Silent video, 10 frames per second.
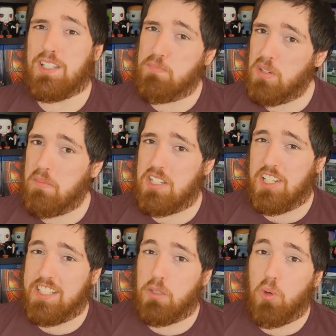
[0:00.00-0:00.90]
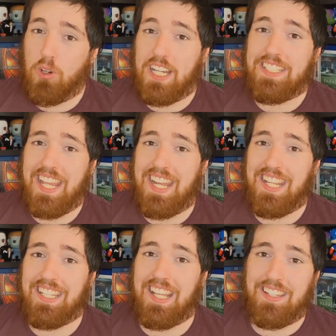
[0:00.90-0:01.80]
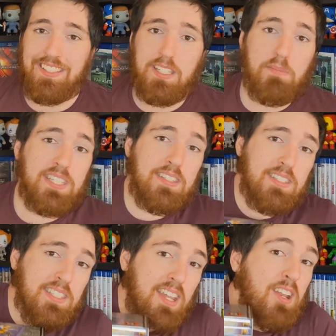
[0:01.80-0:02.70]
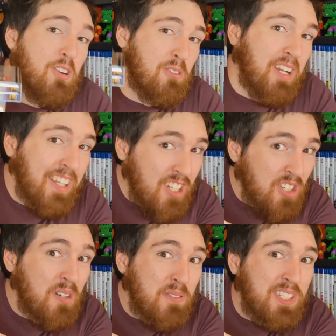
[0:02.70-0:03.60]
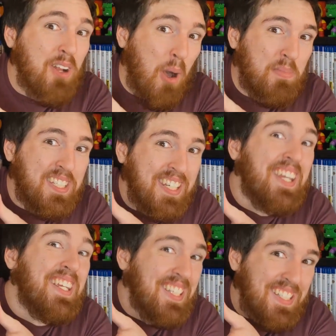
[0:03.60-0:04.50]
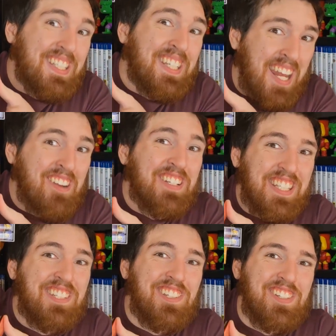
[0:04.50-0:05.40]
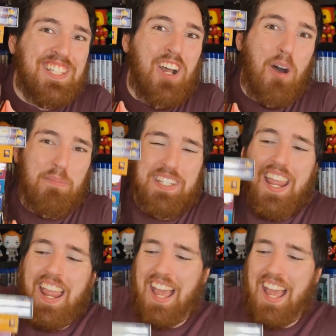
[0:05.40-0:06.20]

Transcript: it's pretty much like The Walking Dead in that The Simpsons really should have stopped. Seriously should have stopped.